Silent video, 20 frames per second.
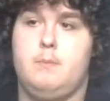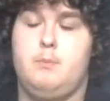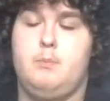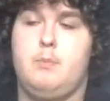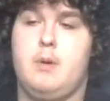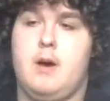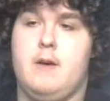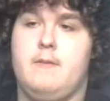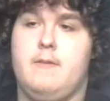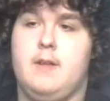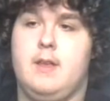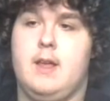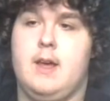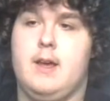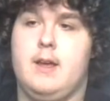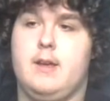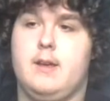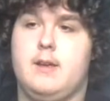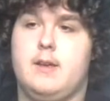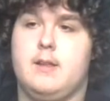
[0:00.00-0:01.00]
but I feel
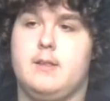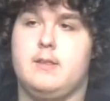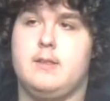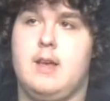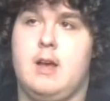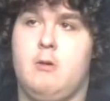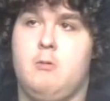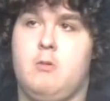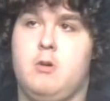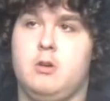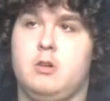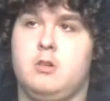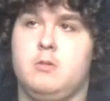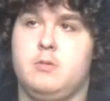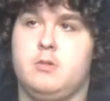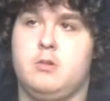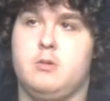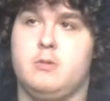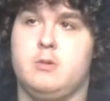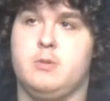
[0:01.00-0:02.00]
like that Wanda
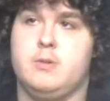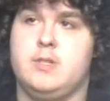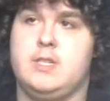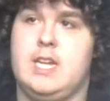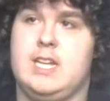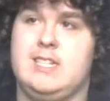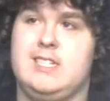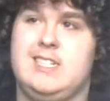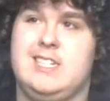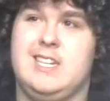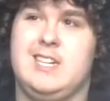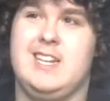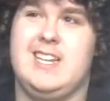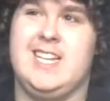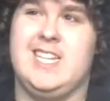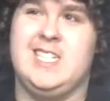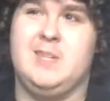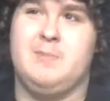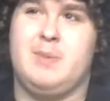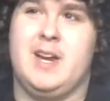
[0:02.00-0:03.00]
would come to her senses and
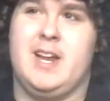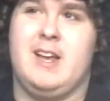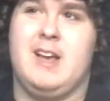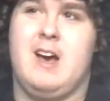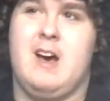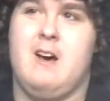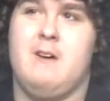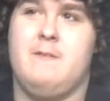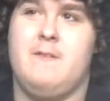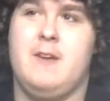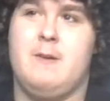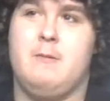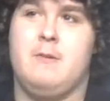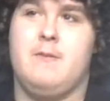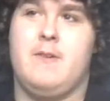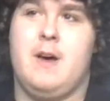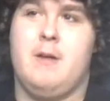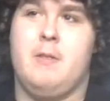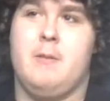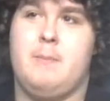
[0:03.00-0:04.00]
easily break out of it
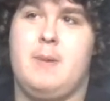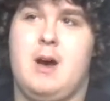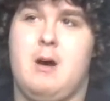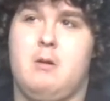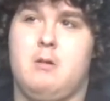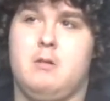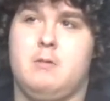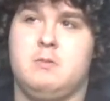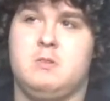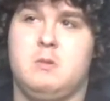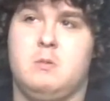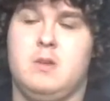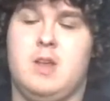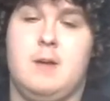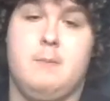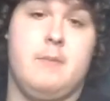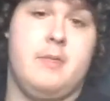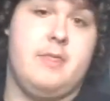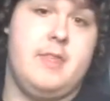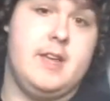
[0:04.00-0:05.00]
without the power of someone
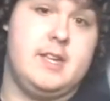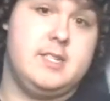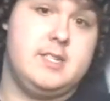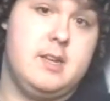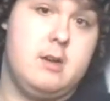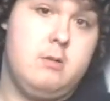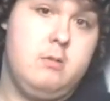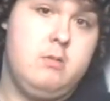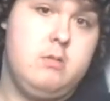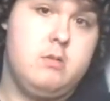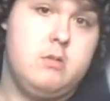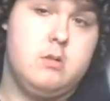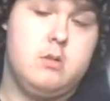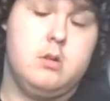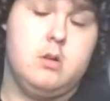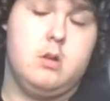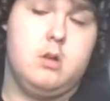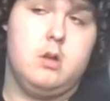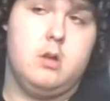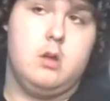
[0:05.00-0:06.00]
like Mephisto.
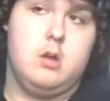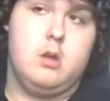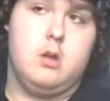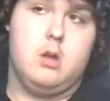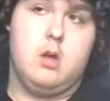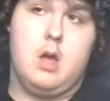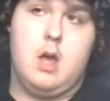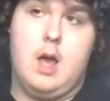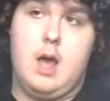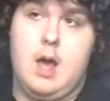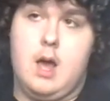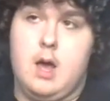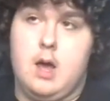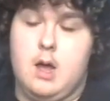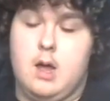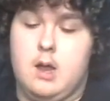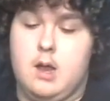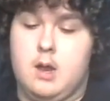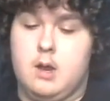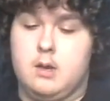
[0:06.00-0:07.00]

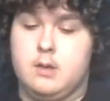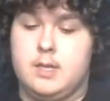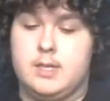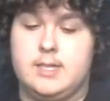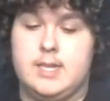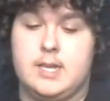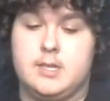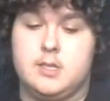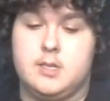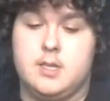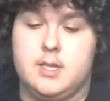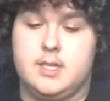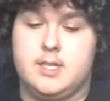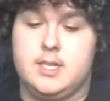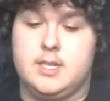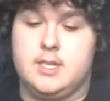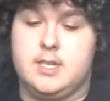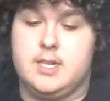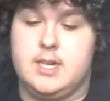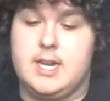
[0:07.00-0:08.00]
Uh, this actually links
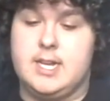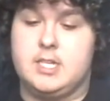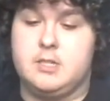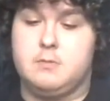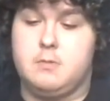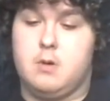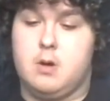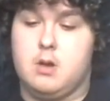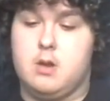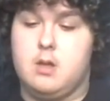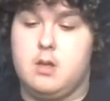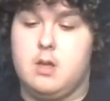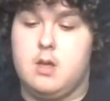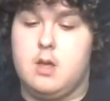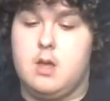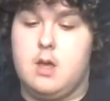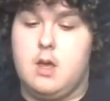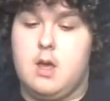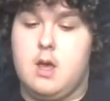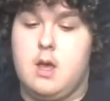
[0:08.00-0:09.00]
into the next one
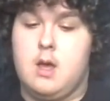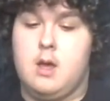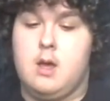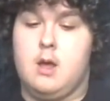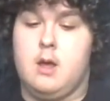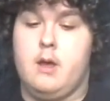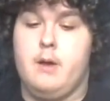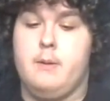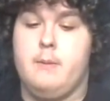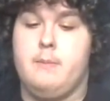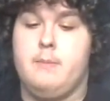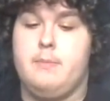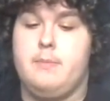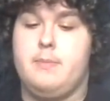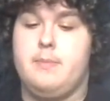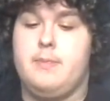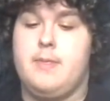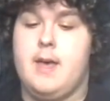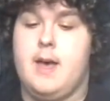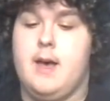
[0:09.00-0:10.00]
uh,
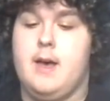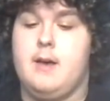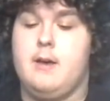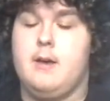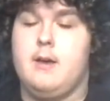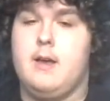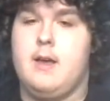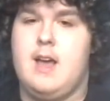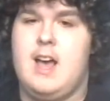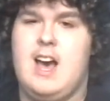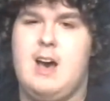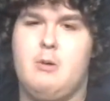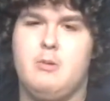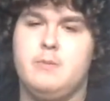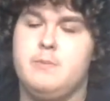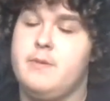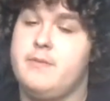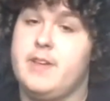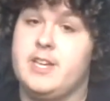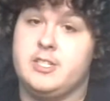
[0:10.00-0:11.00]
that how
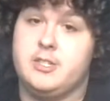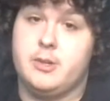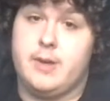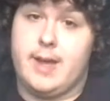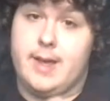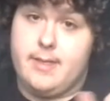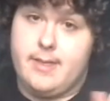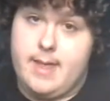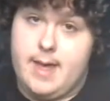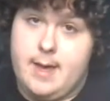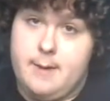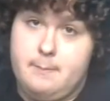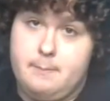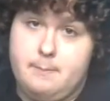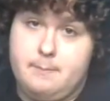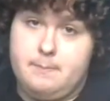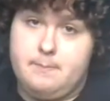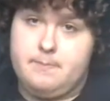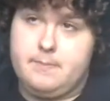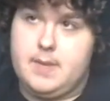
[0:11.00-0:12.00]
would Mephisto get there
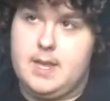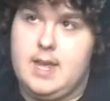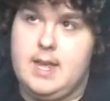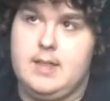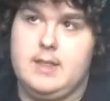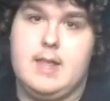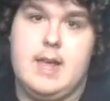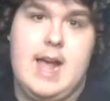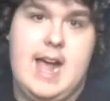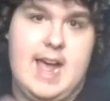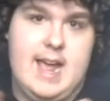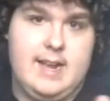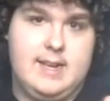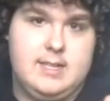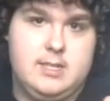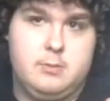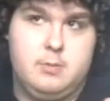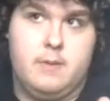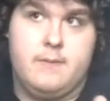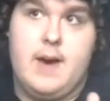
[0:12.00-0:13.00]
in the
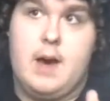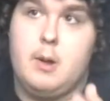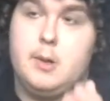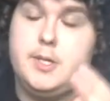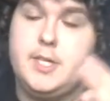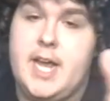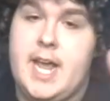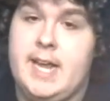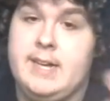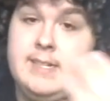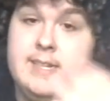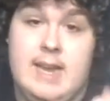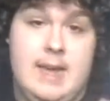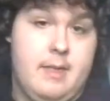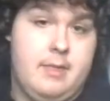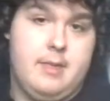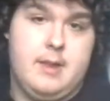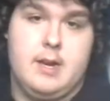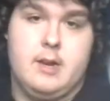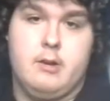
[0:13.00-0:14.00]
hex without changing
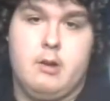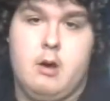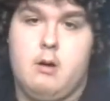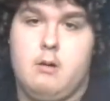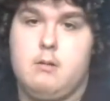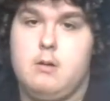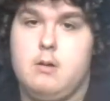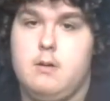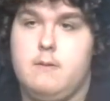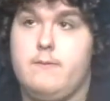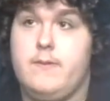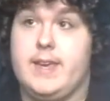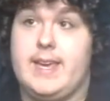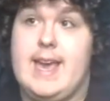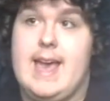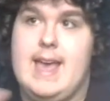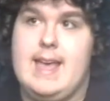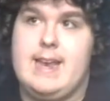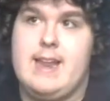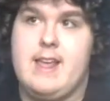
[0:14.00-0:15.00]
anything and not
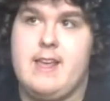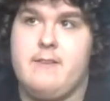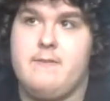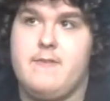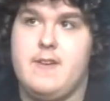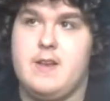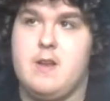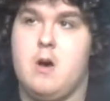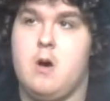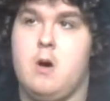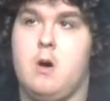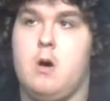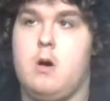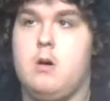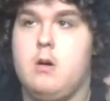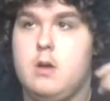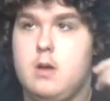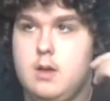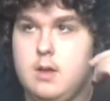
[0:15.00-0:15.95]
forgetting anything, or